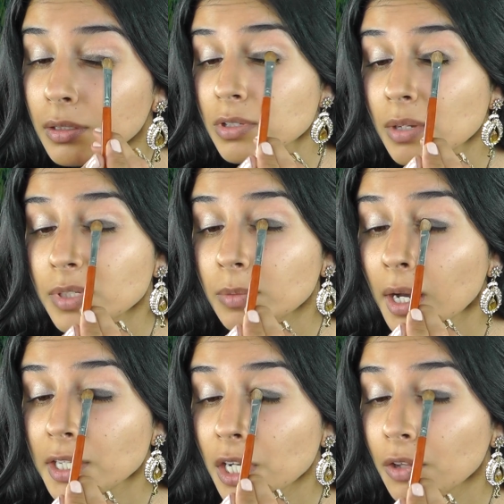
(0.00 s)
So I'm doing
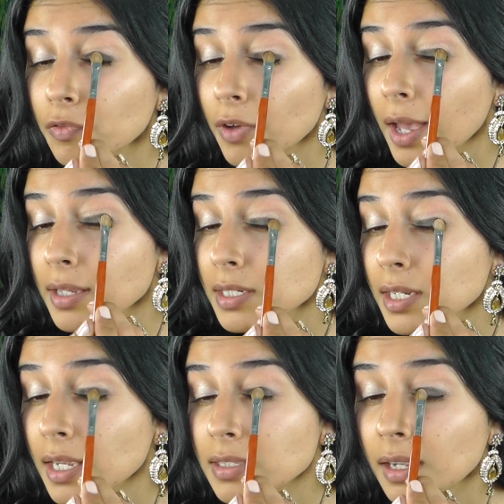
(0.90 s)
my eyeshadow first
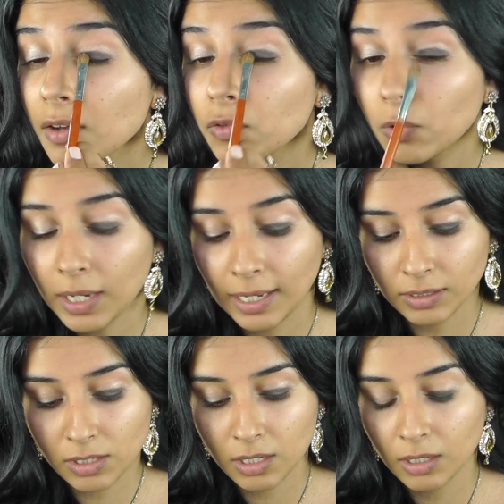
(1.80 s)
in case I get
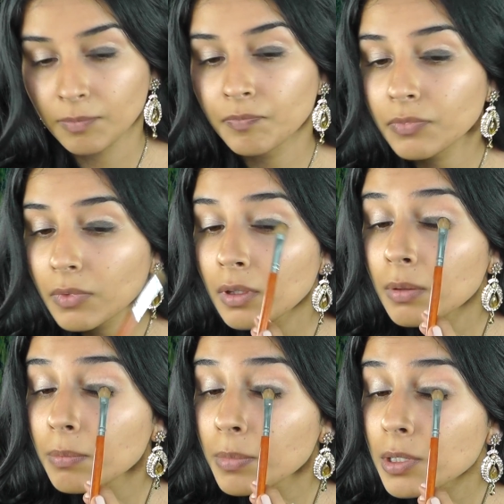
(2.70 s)
fallout
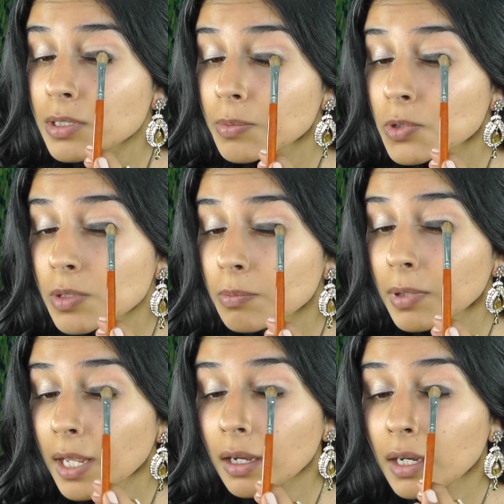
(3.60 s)
because I'm using
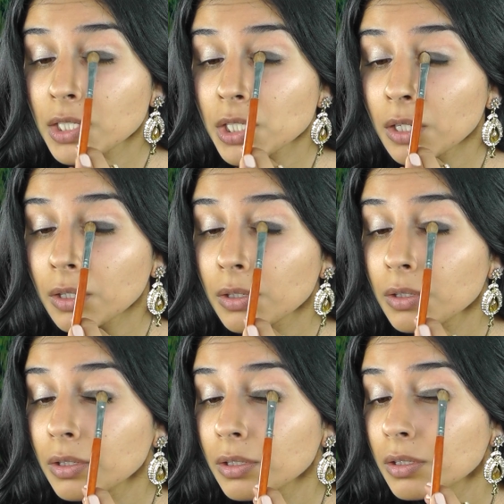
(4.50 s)
black eyeshadow.
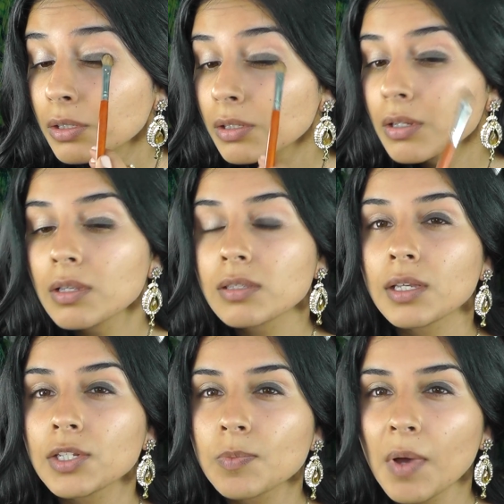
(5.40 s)

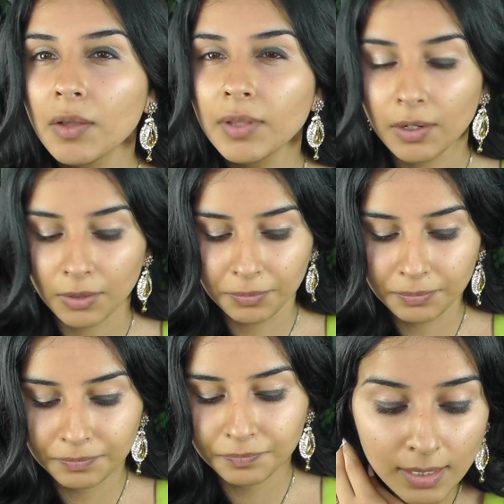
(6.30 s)
So just pile that on,
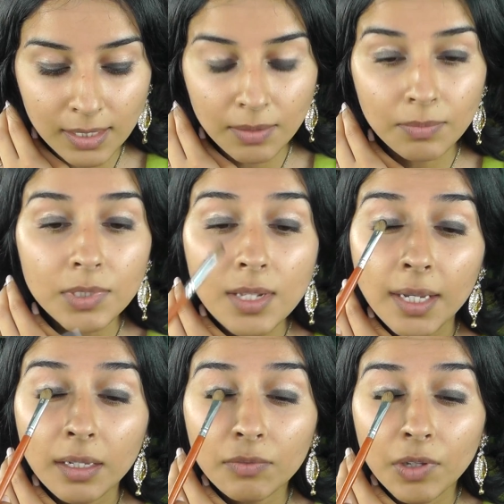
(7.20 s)
and it seems
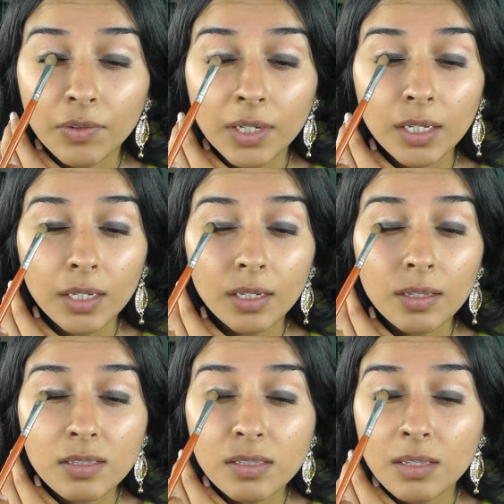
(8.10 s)
like a
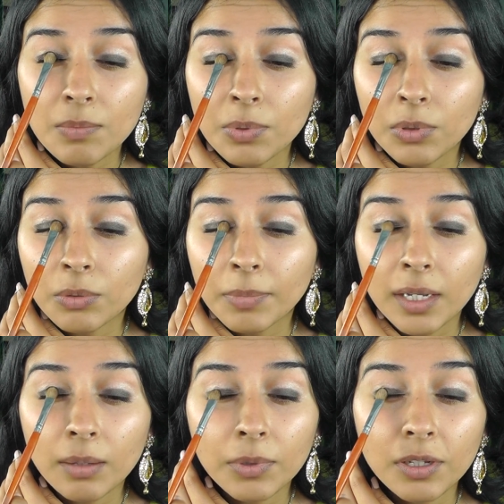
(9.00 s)
very simple
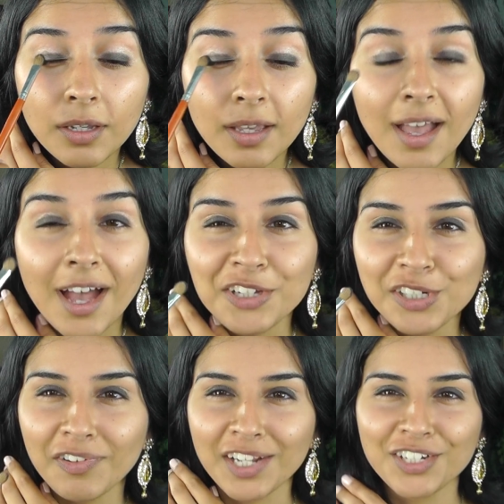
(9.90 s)
makeup look. I
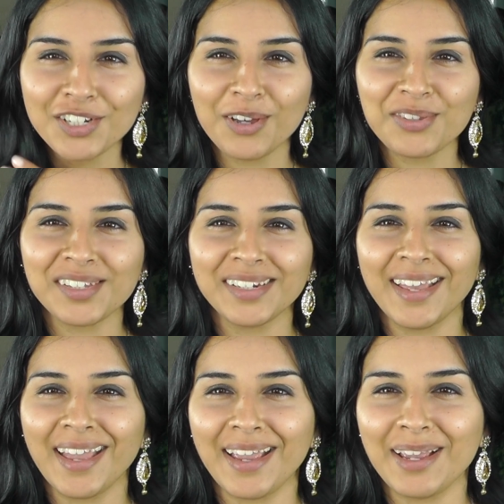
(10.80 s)
should have actually chosen
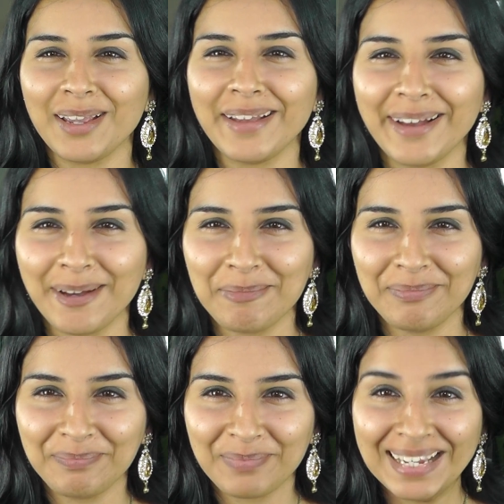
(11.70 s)
a
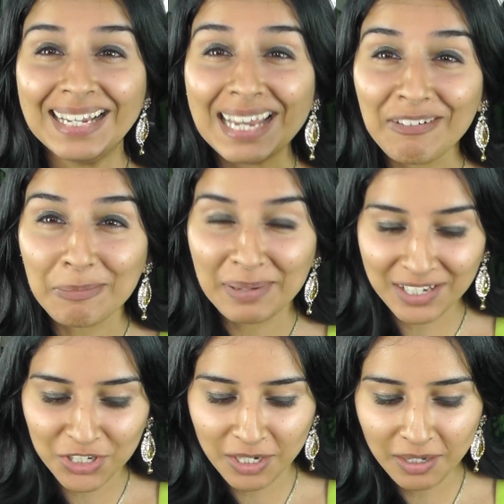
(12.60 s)
clearer
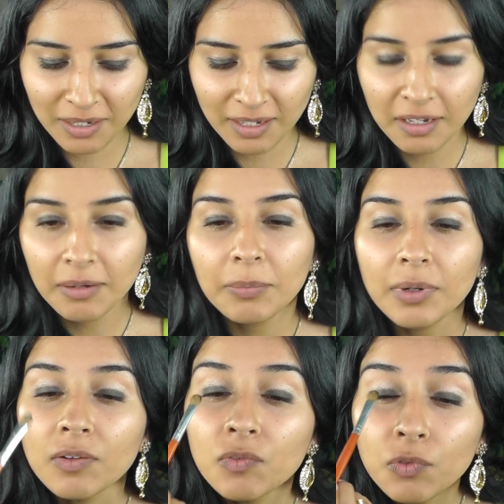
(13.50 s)
picture,
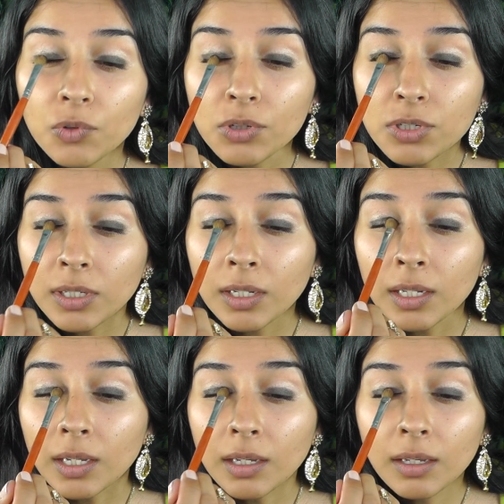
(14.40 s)
but
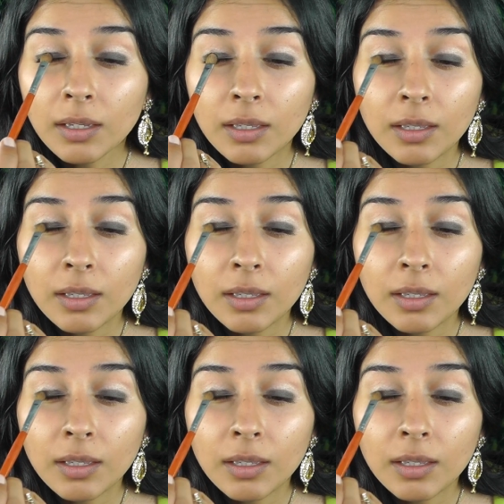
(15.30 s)
unfortunately